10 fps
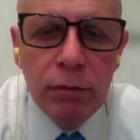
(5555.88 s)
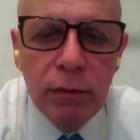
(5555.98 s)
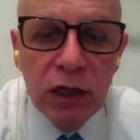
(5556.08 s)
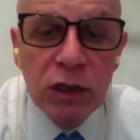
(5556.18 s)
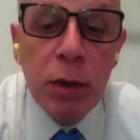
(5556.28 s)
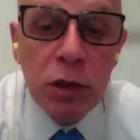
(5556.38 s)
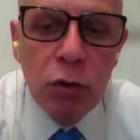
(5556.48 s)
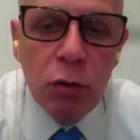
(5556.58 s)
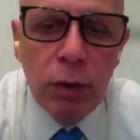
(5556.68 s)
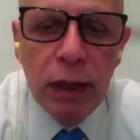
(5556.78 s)
expression
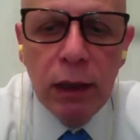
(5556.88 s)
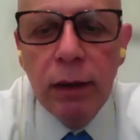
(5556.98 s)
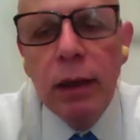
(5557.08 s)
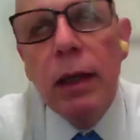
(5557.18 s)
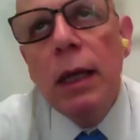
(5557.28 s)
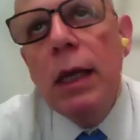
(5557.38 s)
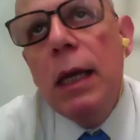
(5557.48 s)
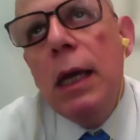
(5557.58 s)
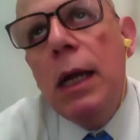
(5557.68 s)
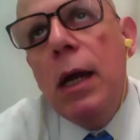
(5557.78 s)
of will,
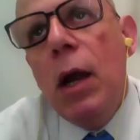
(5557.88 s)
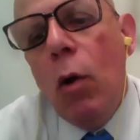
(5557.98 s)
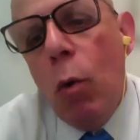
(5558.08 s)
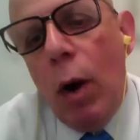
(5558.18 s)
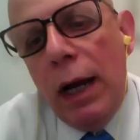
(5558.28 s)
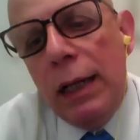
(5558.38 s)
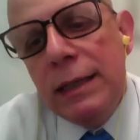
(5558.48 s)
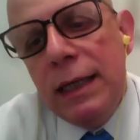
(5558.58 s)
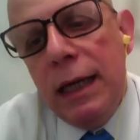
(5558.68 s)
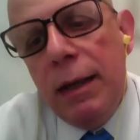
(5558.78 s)
while
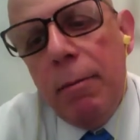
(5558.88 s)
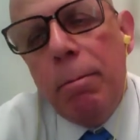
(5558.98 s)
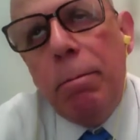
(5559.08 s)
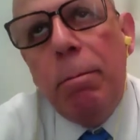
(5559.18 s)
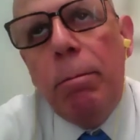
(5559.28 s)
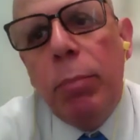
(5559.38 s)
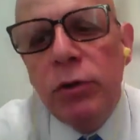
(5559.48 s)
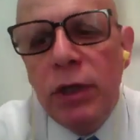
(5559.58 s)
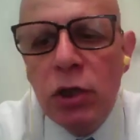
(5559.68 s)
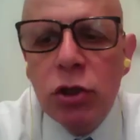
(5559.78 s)
the
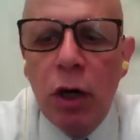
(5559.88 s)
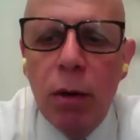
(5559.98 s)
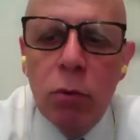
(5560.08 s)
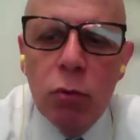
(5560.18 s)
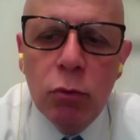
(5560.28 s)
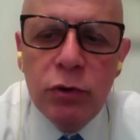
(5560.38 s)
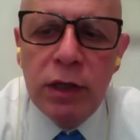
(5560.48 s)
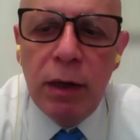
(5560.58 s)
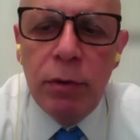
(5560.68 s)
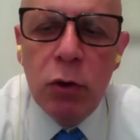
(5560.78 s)
potential
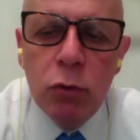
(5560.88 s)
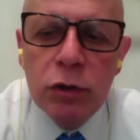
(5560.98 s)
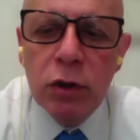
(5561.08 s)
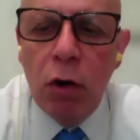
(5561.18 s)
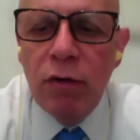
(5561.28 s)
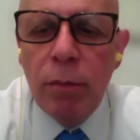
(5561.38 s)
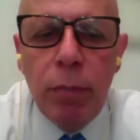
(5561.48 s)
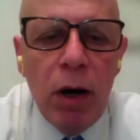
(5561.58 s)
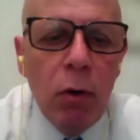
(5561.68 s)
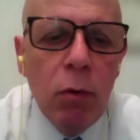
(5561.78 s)
abuse of a
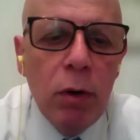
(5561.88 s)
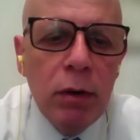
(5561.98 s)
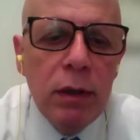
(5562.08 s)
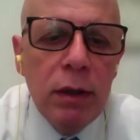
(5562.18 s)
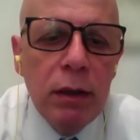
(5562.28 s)
power,